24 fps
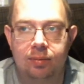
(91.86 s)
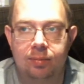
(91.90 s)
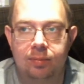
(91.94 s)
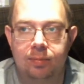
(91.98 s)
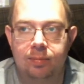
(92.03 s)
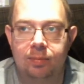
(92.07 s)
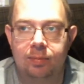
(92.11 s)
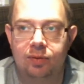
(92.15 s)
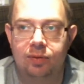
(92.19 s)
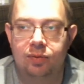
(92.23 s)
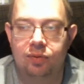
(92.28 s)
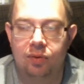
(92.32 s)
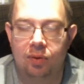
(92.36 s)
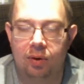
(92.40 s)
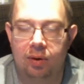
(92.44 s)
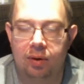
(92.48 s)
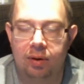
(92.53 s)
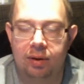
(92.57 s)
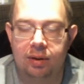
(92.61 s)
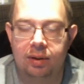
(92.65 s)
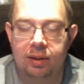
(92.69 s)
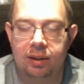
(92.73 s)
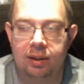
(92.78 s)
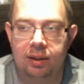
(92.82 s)

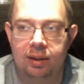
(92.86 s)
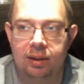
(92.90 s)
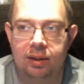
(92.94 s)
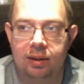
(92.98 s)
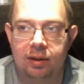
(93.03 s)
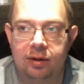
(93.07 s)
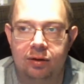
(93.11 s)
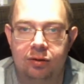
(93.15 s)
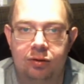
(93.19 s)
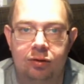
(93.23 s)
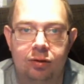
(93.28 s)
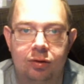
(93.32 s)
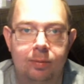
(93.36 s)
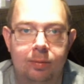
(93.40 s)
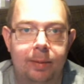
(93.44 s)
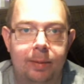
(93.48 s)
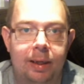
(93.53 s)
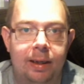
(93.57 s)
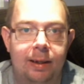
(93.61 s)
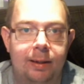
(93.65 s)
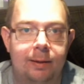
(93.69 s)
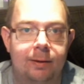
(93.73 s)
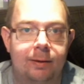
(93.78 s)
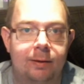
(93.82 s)
before in a
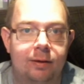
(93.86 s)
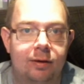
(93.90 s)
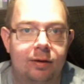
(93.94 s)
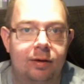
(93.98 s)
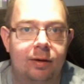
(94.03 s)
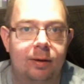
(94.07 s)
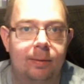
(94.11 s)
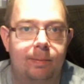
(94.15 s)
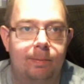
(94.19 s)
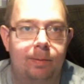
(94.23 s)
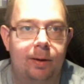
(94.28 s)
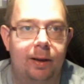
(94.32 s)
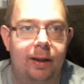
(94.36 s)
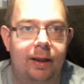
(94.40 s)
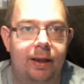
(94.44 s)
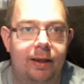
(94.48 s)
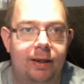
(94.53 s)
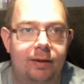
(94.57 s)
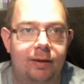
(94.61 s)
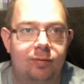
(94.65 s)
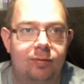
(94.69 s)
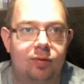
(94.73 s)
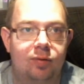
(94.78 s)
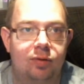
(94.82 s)
two-man
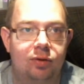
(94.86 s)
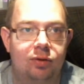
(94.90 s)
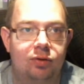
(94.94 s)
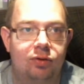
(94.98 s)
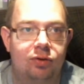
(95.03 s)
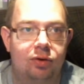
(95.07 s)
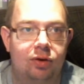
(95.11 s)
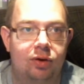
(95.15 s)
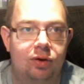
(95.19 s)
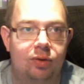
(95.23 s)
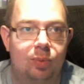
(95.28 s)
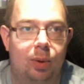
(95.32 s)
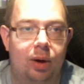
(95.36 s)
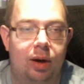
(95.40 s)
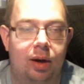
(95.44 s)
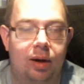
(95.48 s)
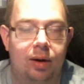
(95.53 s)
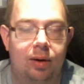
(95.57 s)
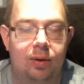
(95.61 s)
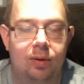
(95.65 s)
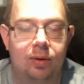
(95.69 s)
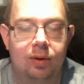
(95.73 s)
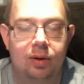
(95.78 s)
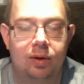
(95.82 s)
plane for a short
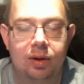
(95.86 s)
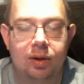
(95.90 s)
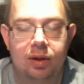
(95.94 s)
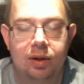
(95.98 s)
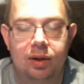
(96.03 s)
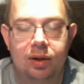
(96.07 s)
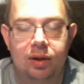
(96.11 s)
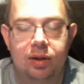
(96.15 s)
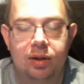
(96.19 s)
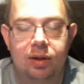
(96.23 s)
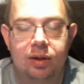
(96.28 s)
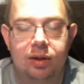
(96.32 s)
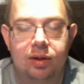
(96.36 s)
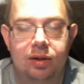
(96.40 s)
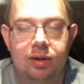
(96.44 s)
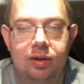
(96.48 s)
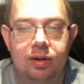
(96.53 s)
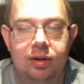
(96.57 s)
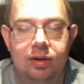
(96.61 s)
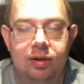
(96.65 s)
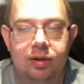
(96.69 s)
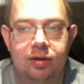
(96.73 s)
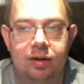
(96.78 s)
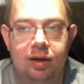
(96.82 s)
while.
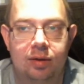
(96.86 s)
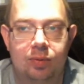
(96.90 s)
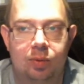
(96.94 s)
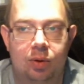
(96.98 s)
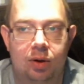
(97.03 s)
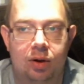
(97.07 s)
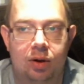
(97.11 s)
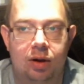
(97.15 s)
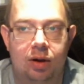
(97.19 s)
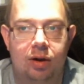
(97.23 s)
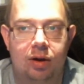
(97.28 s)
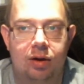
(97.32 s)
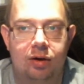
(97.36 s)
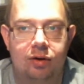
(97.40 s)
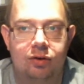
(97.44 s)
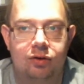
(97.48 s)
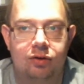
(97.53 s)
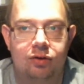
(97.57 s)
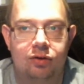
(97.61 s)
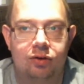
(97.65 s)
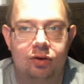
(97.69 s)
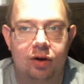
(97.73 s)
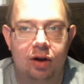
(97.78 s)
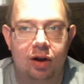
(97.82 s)
That
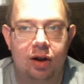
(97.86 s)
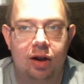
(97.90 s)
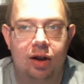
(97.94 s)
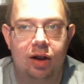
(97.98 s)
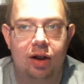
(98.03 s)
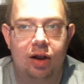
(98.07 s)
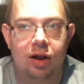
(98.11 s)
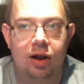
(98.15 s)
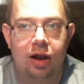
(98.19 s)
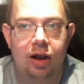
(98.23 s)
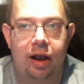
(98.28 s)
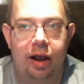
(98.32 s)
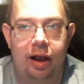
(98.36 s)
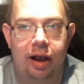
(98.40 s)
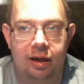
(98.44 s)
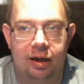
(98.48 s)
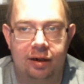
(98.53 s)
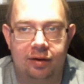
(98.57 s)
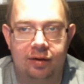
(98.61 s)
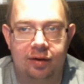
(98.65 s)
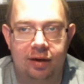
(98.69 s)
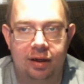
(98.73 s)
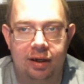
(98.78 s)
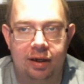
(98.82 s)
was
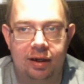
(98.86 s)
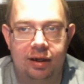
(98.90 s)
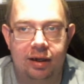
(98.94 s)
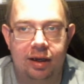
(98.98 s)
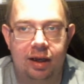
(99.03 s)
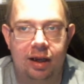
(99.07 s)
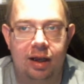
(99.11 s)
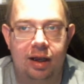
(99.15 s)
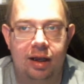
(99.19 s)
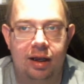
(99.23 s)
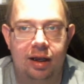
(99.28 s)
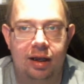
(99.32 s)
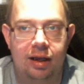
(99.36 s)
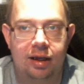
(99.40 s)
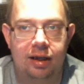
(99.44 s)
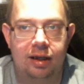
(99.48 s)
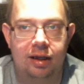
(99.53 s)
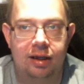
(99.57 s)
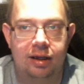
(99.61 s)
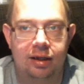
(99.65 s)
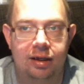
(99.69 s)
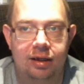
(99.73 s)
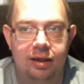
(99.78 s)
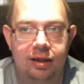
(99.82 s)
hectic
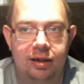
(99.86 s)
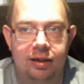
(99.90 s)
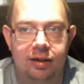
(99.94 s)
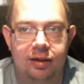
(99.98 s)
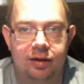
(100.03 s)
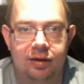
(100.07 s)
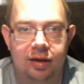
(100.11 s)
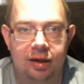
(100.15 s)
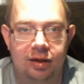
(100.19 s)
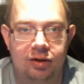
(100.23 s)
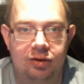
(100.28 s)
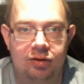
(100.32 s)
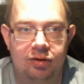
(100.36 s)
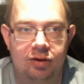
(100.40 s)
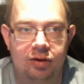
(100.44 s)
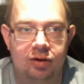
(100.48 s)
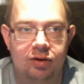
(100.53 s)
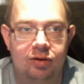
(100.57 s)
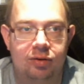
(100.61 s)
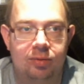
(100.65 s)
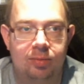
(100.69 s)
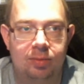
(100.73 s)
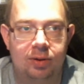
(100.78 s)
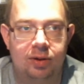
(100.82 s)
and
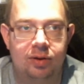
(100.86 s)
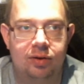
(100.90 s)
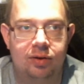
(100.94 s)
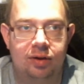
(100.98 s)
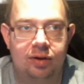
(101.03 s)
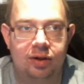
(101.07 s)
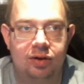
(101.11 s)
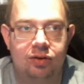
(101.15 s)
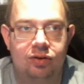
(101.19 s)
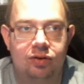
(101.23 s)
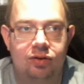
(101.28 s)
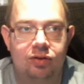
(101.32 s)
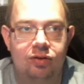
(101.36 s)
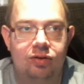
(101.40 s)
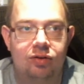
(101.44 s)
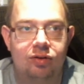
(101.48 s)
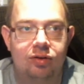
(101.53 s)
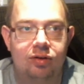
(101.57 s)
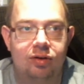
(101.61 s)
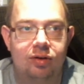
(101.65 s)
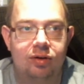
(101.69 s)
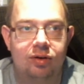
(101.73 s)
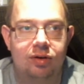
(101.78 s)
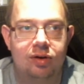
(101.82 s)
dangerous, but this
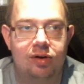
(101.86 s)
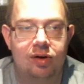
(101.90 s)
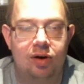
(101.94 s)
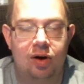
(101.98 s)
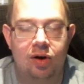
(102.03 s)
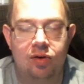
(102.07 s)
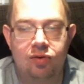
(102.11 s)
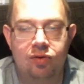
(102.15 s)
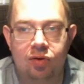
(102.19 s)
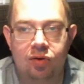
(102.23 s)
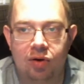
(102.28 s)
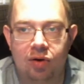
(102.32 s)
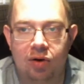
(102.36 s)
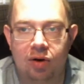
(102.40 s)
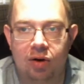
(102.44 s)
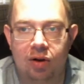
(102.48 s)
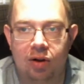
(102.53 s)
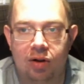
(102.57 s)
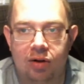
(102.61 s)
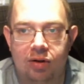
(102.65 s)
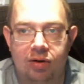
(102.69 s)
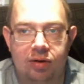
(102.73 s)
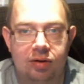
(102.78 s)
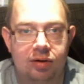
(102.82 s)

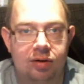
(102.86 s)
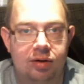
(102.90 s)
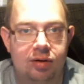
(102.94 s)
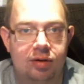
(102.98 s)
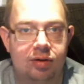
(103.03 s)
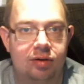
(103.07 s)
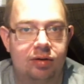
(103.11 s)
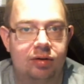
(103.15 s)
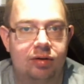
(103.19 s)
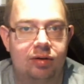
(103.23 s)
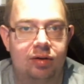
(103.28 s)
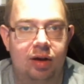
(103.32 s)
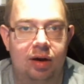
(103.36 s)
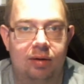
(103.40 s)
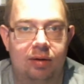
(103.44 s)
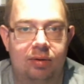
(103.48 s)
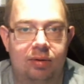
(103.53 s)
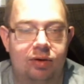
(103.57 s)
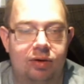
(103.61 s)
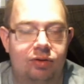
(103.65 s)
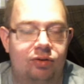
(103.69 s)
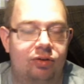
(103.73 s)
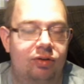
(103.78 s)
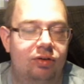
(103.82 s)
overall there
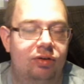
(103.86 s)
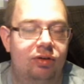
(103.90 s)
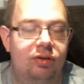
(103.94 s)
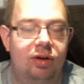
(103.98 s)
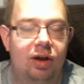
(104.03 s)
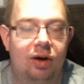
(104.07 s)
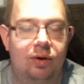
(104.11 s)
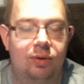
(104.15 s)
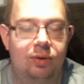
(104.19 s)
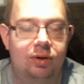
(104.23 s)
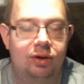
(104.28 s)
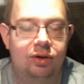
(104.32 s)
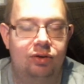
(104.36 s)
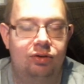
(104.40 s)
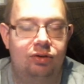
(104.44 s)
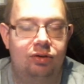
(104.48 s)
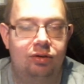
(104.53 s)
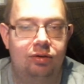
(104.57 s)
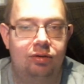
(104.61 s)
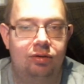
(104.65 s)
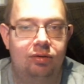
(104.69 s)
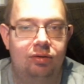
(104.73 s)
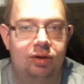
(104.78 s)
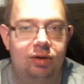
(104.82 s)
was no
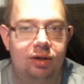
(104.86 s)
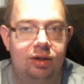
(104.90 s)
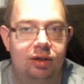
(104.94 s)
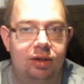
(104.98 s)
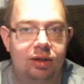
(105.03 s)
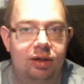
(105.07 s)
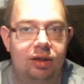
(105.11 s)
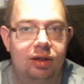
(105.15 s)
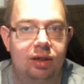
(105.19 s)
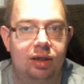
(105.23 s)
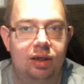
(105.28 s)
issue really.